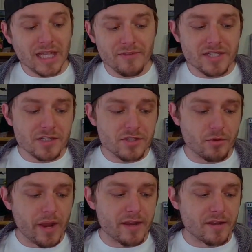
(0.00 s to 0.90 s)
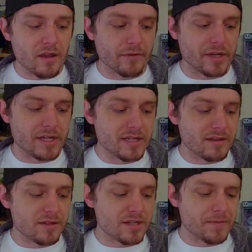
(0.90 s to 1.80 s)
And this is a great cover. He
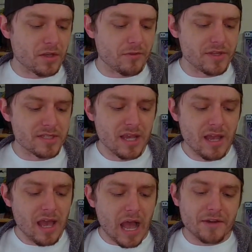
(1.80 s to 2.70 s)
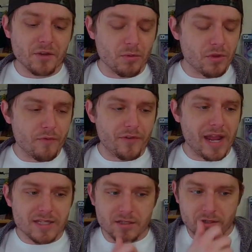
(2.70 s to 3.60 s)
did something on this. I don't know if it
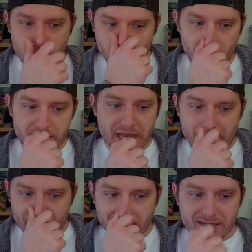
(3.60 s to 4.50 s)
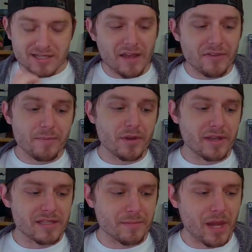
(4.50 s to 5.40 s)
has to do with what's happening inside the book
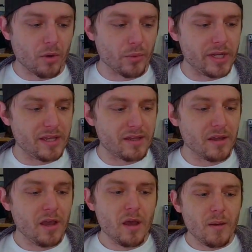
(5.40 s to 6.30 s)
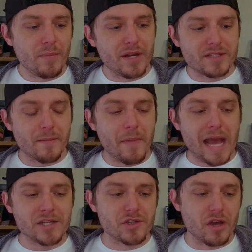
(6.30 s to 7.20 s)
as I'm not reading it, but it's a
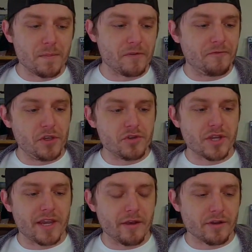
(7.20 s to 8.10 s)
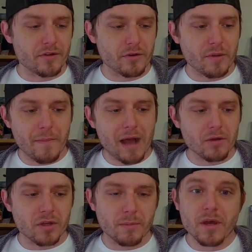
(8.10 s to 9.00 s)
mashup, a fusion character, an
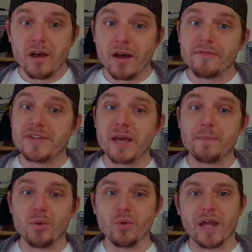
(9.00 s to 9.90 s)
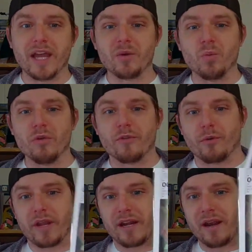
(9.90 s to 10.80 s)
amalgam of Deadpool and
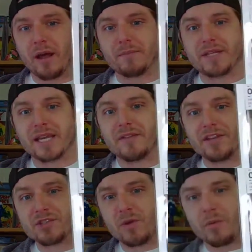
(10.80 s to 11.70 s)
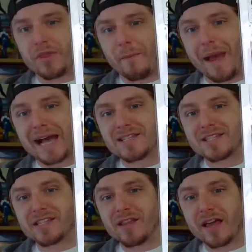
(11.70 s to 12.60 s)
Wolverine. And I'm digging this one with the mask
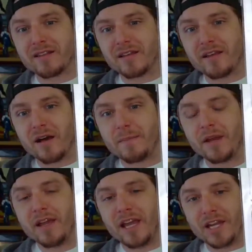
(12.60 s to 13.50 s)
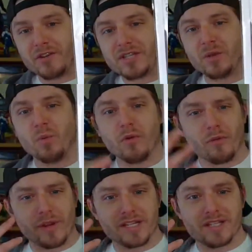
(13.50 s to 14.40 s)
slightly up, and you see
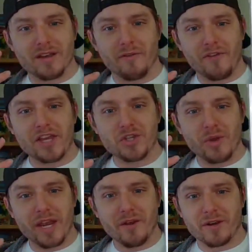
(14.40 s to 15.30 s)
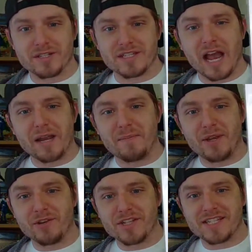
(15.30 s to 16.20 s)
Wolverine's facial hair and side
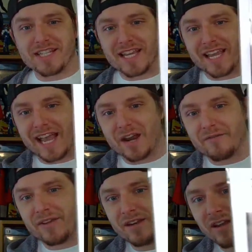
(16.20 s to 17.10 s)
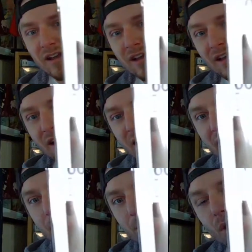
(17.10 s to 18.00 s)
beard just sticking out of it.
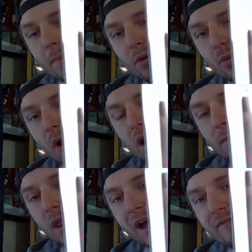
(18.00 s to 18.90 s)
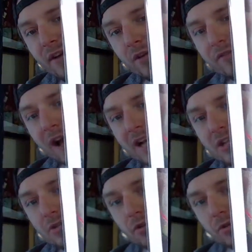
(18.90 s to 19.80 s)
And in proper Rob Liefeld
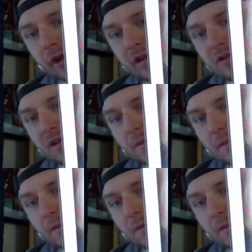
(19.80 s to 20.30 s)
fashion, who created